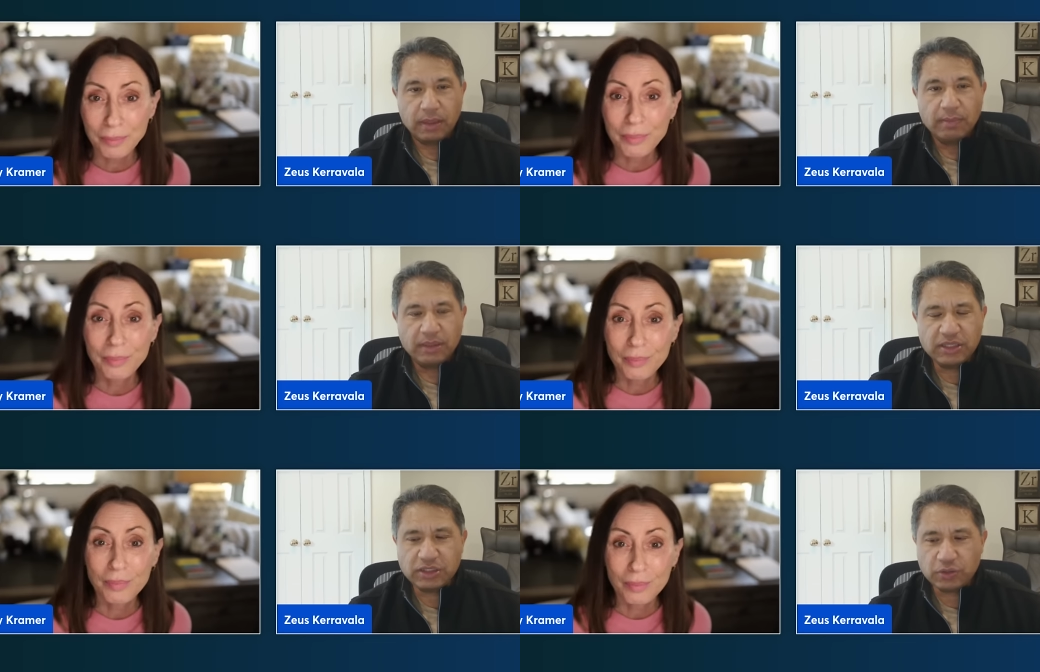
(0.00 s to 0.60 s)

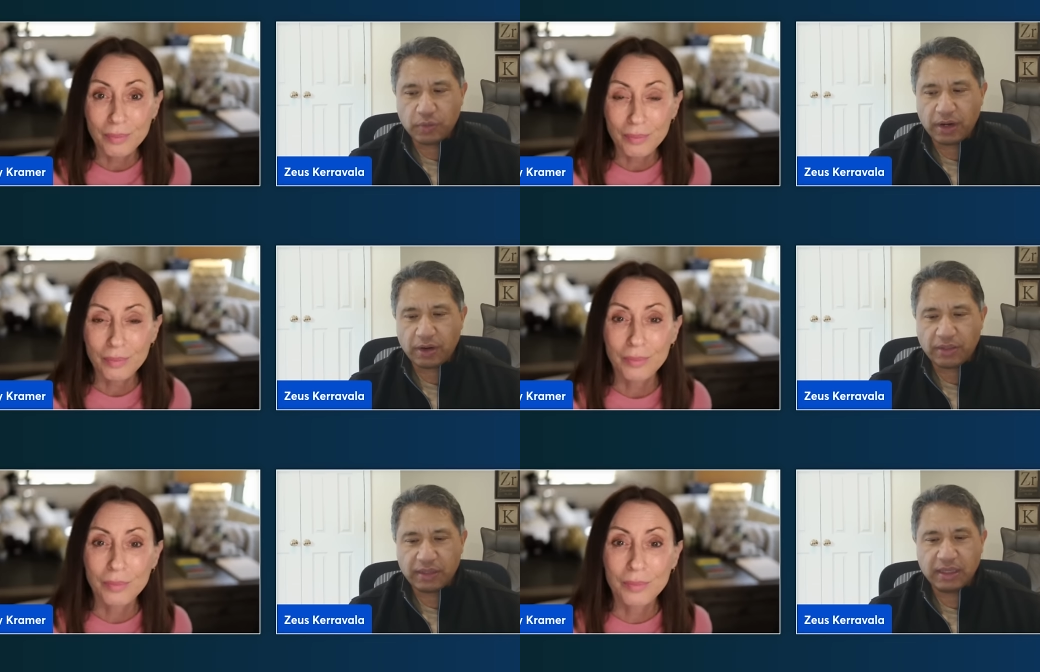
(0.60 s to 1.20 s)
Speaker 1: But this is where
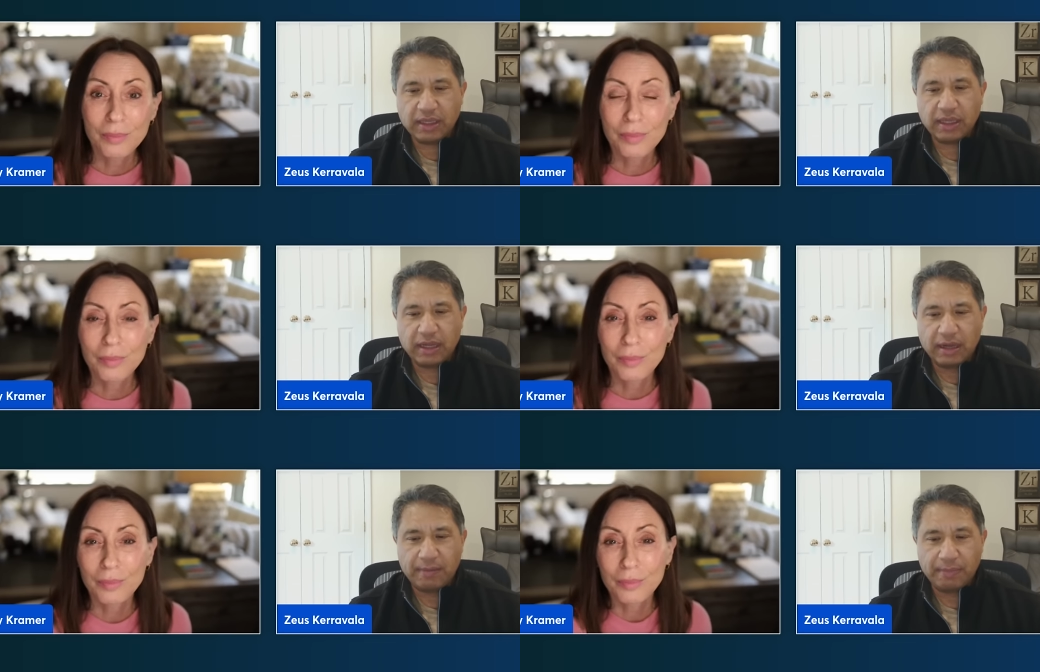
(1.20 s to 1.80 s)
I think
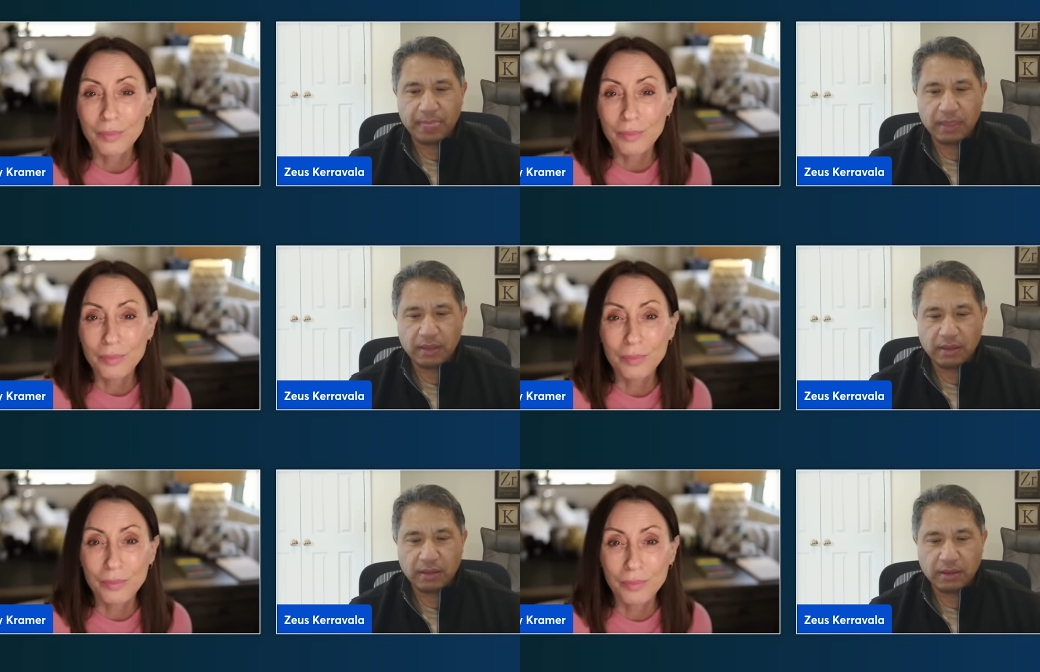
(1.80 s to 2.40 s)
um,
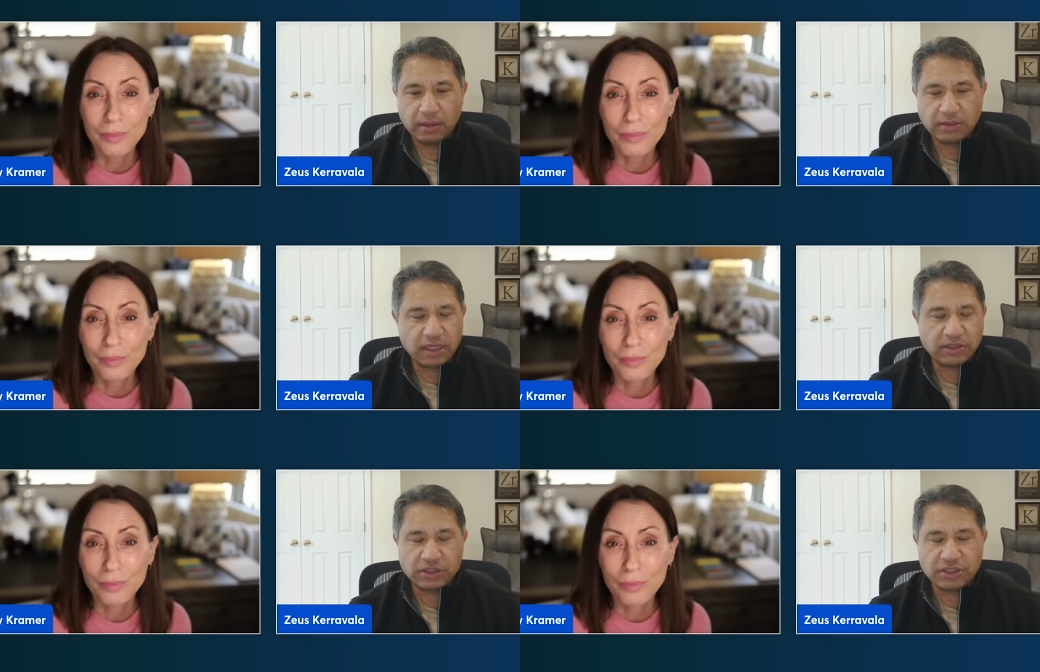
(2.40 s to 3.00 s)
it's
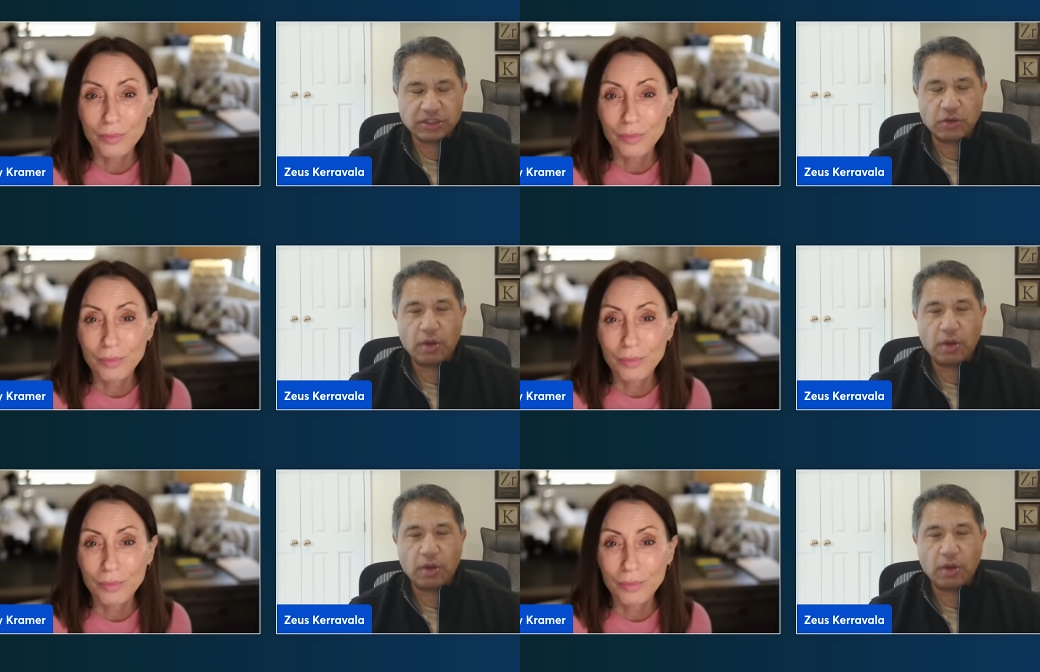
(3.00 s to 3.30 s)
not just Cisco.